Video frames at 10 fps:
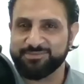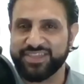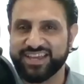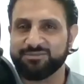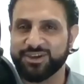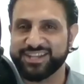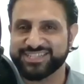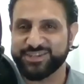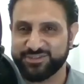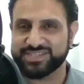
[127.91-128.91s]
I think I'm going to
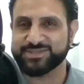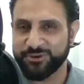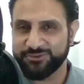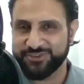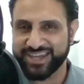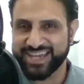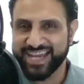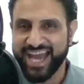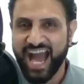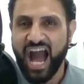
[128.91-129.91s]
do this movie.
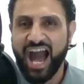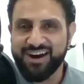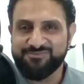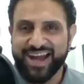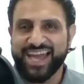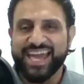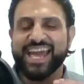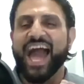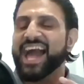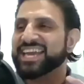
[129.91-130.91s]

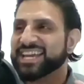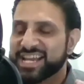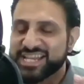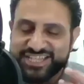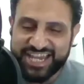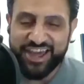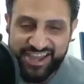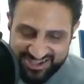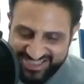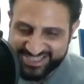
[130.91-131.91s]
Can I
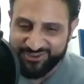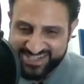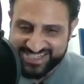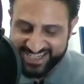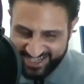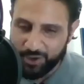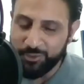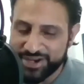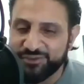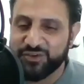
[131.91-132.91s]
ask you honestly, you know,
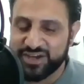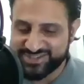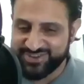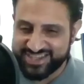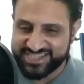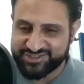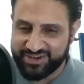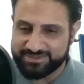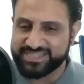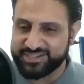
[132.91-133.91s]
when you first read the
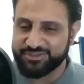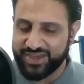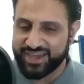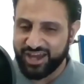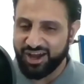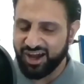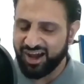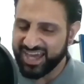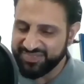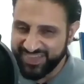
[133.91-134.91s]
script, did you think,
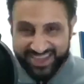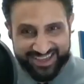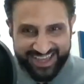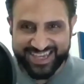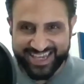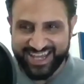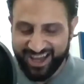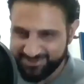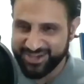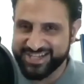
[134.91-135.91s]
I think I get it,
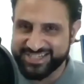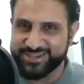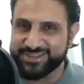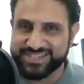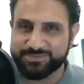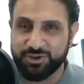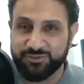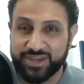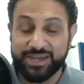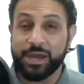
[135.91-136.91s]
I'm going to do this
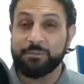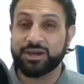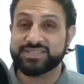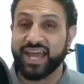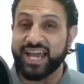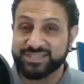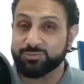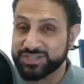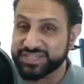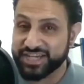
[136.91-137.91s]
movie? Because I had to
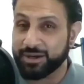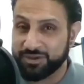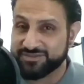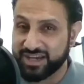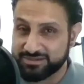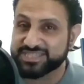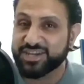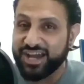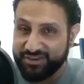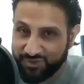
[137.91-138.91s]
watch it a couple of times to
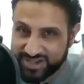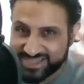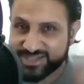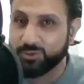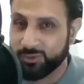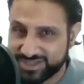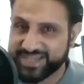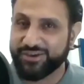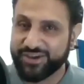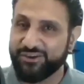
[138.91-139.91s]
kind of register what was
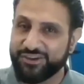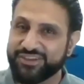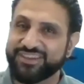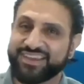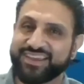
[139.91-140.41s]
going on.